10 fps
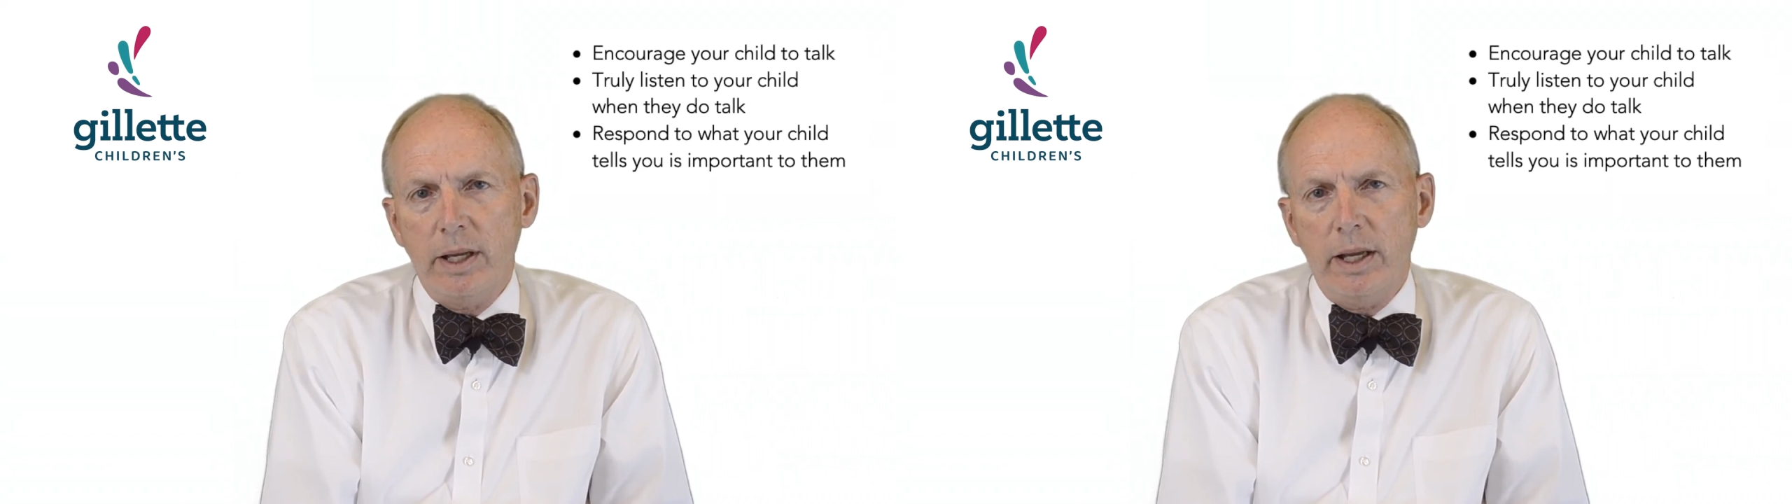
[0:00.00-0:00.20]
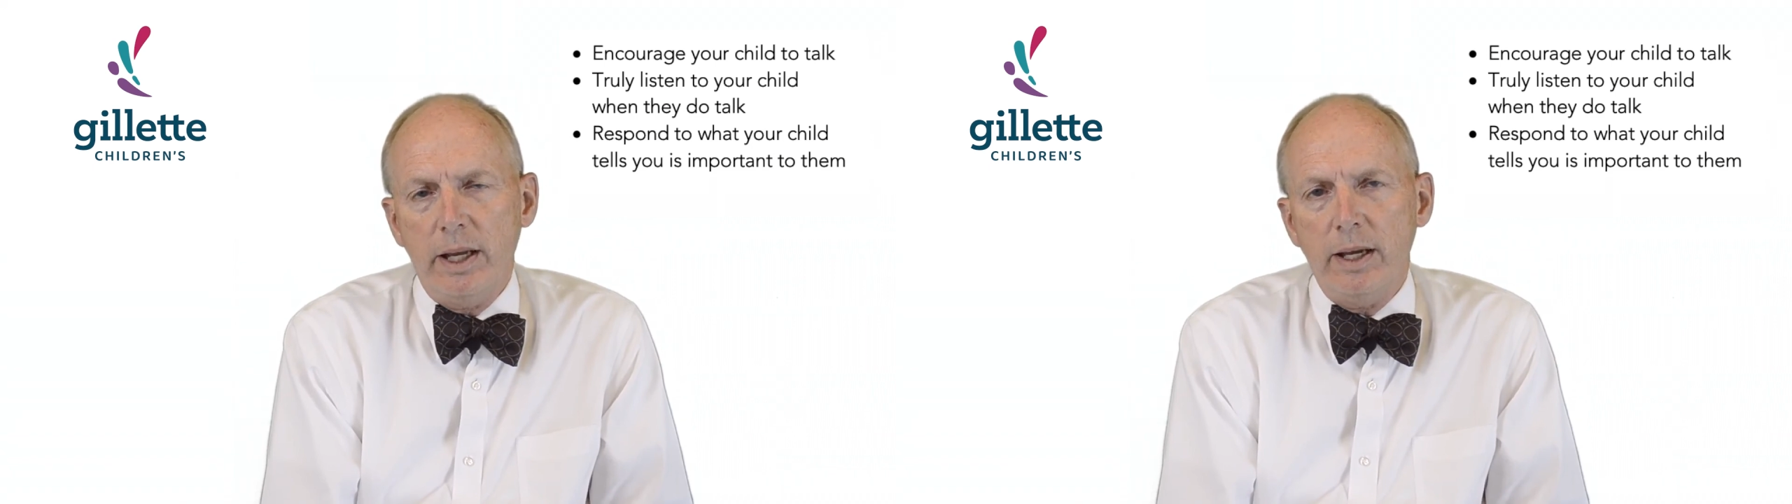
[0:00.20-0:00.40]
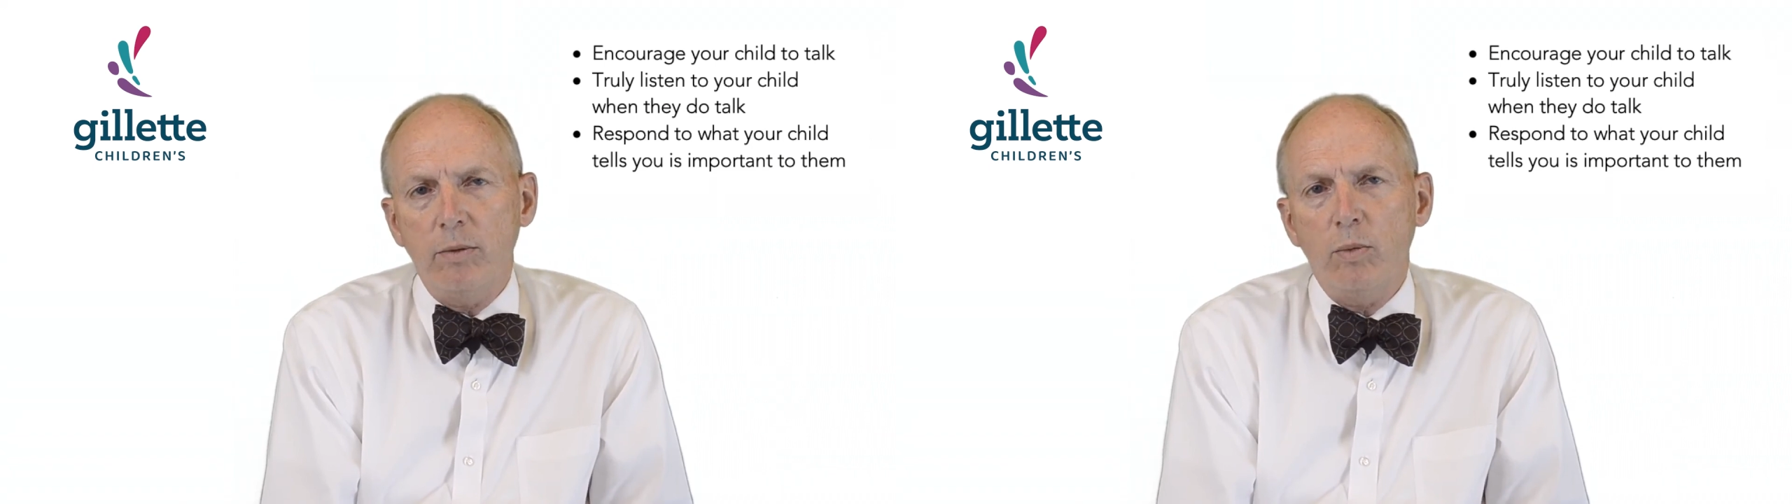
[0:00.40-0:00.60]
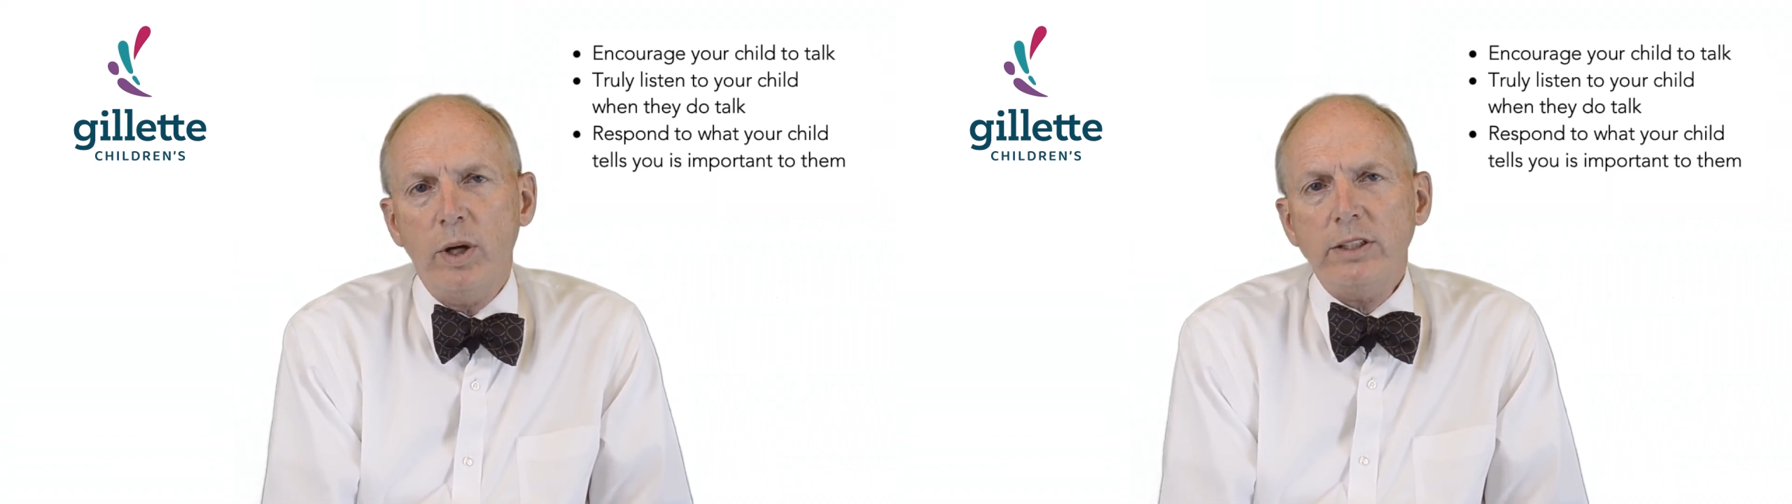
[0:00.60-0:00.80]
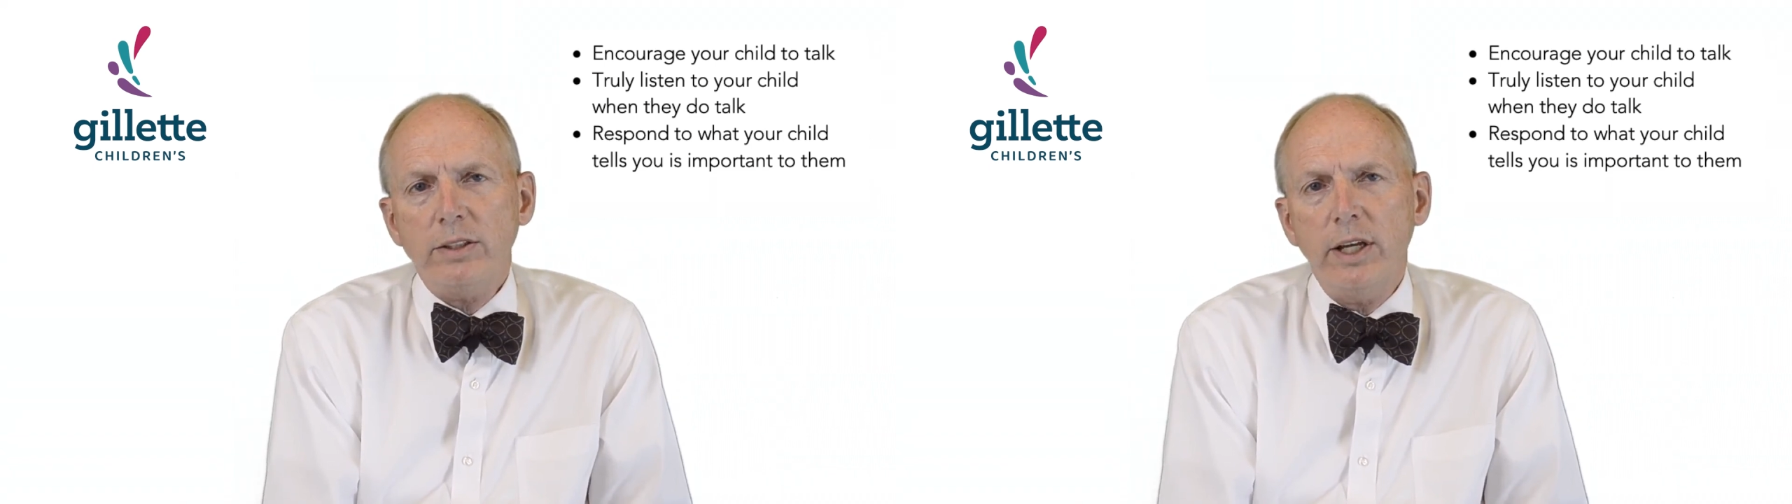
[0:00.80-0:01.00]
And
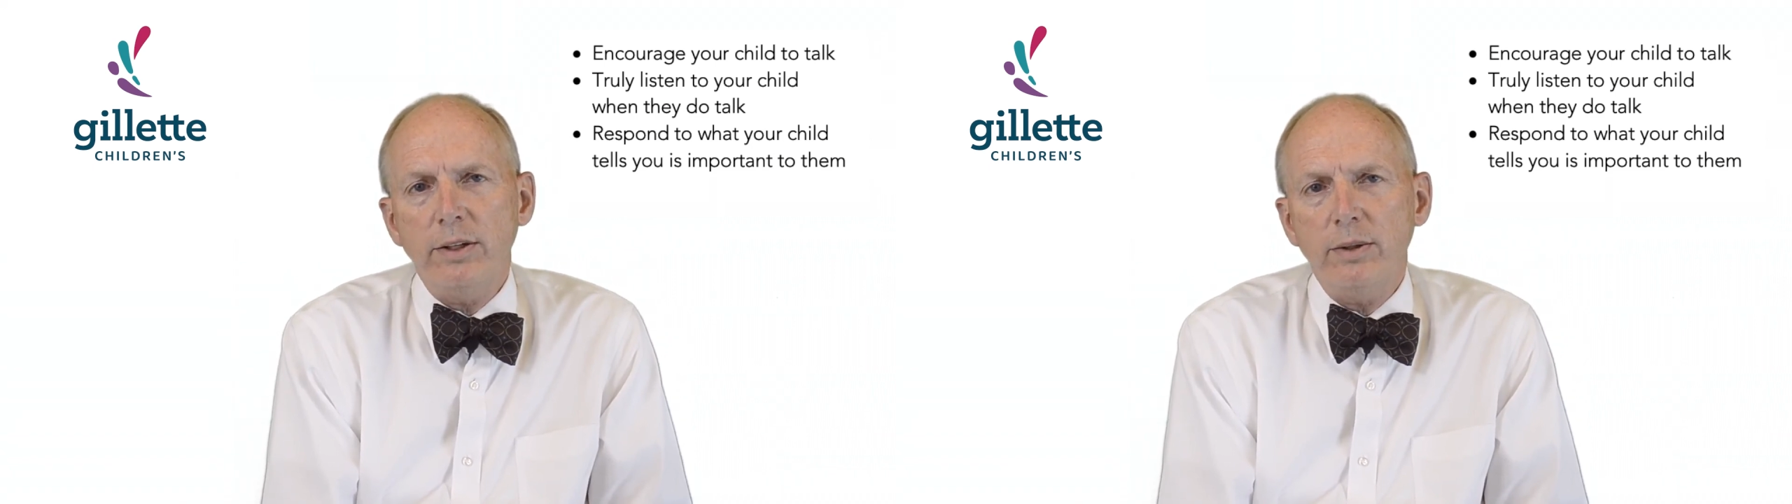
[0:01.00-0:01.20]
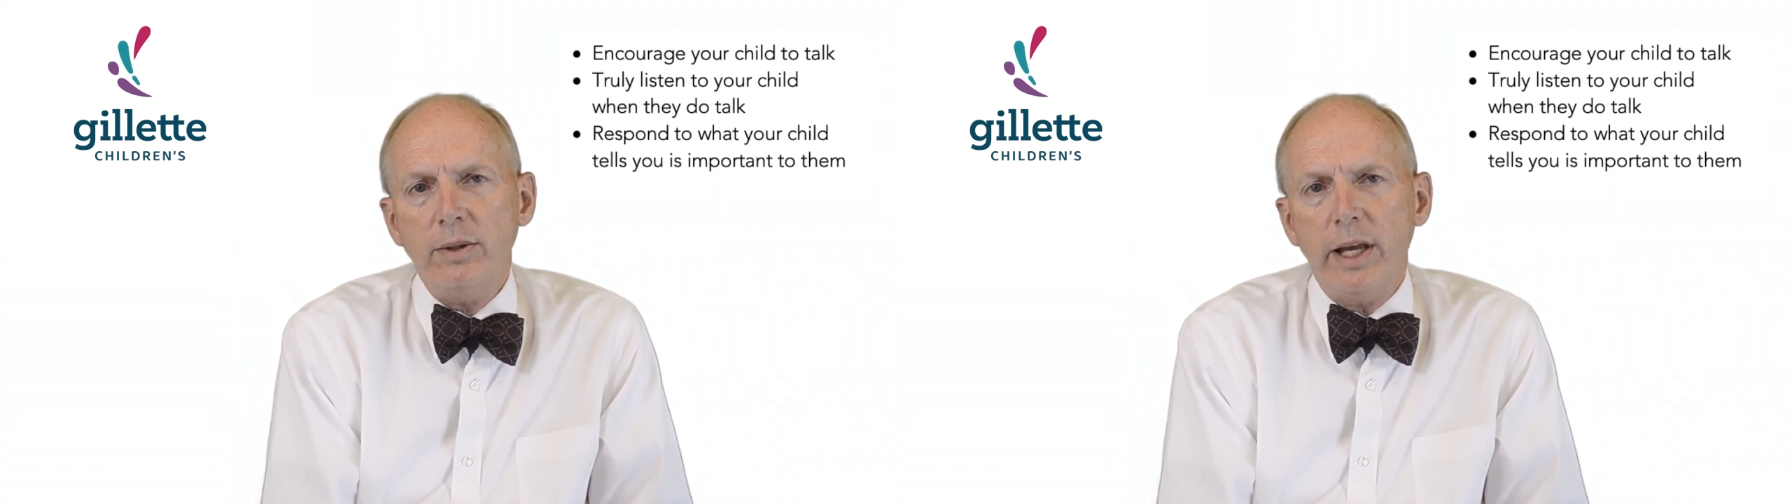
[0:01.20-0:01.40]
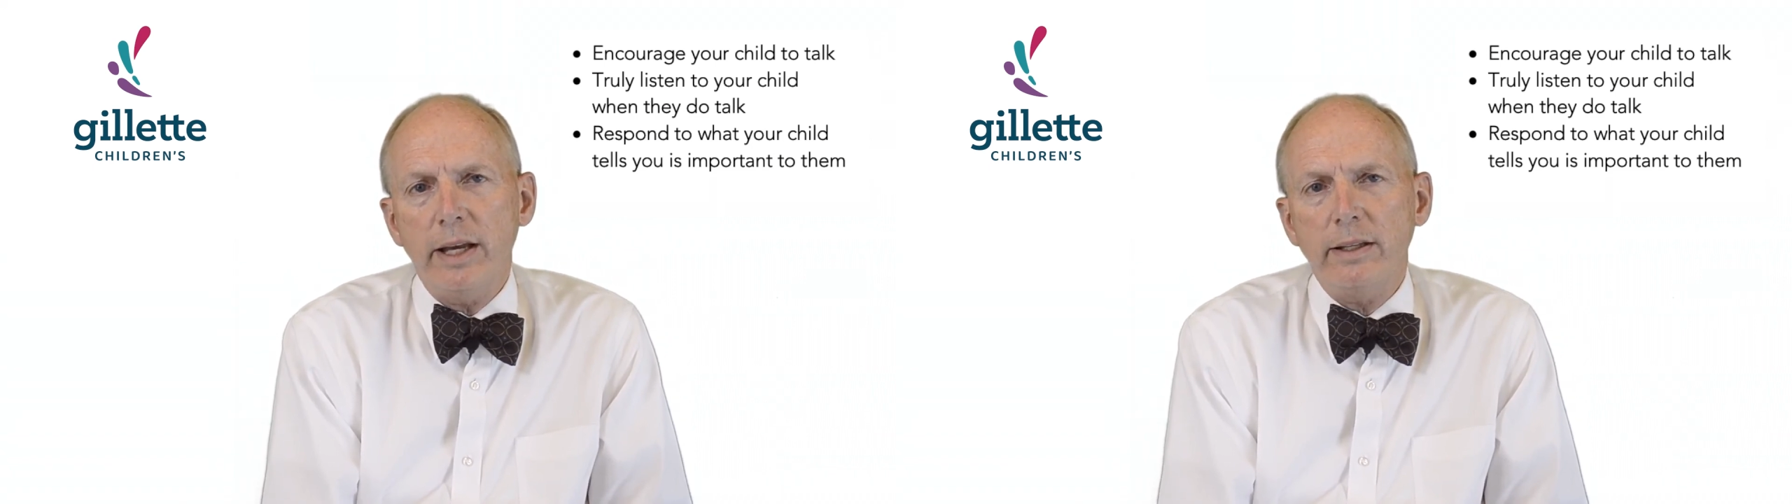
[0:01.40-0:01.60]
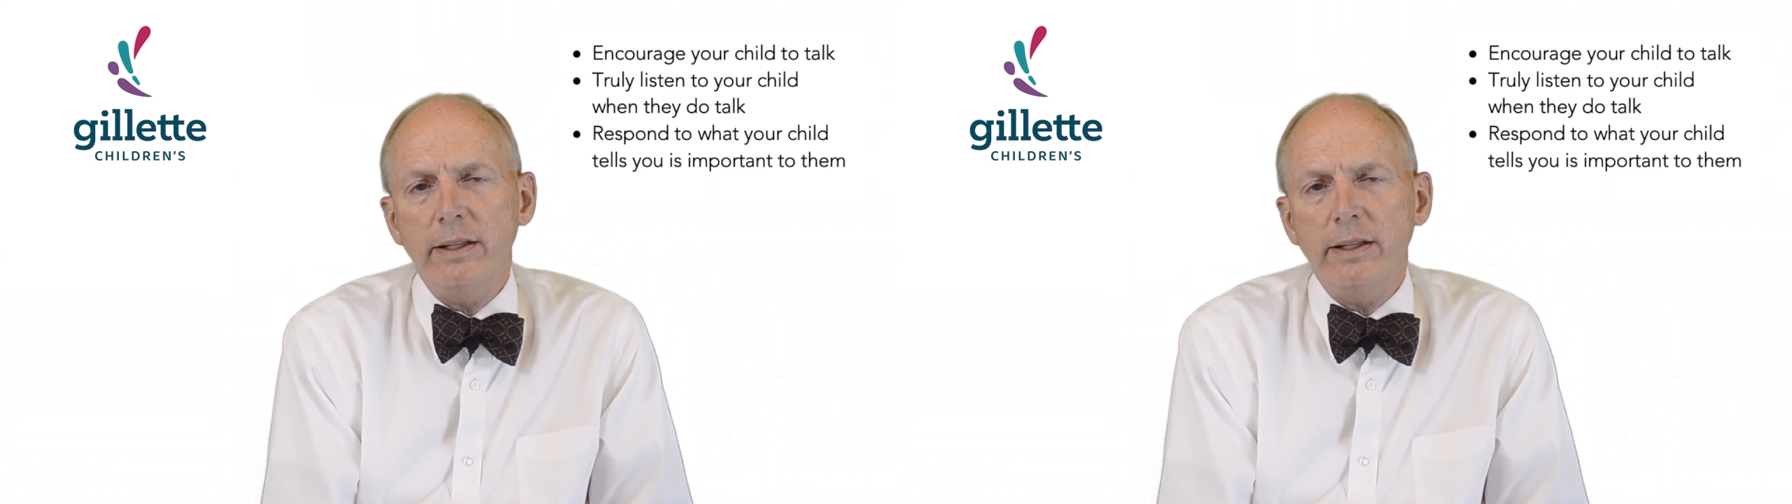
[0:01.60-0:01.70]
once they do that,